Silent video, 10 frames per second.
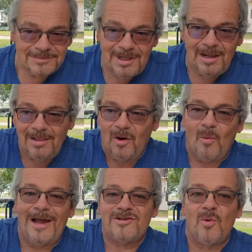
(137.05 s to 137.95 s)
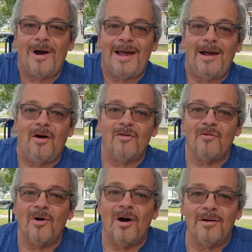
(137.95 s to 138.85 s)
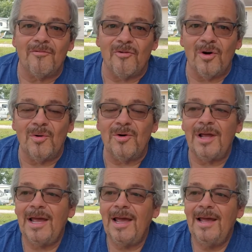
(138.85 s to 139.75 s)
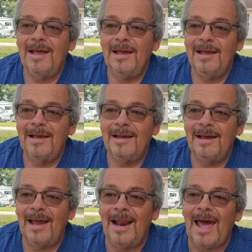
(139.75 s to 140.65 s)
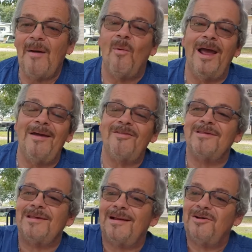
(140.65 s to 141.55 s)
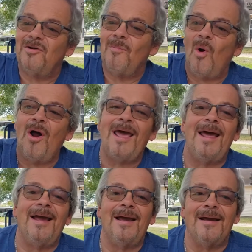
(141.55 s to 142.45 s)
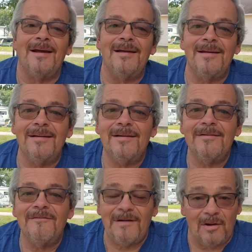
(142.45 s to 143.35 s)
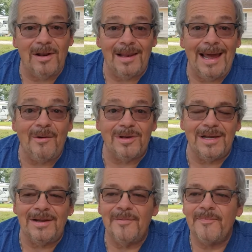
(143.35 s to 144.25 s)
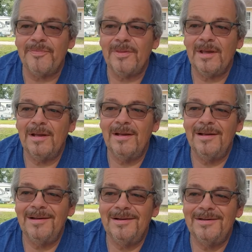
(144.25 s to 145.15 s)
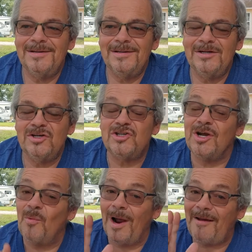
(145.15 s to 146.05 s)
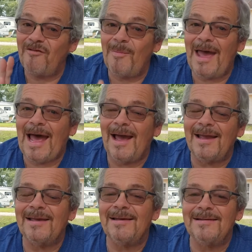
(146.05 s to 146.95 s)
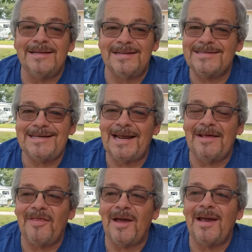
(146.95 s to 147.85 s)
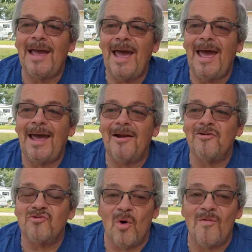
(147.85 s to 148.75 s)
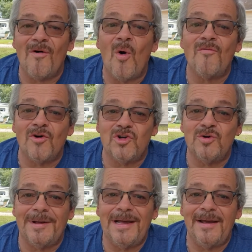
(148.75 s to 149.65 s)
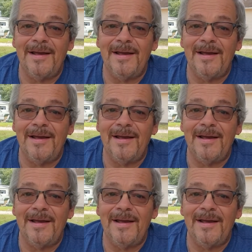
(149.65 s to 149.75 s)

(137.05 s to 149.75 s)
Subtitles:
a little ways away on the road, and I waved and said, "Good morning," fairly loudly. She waved back, didn't say anything, and drove over to me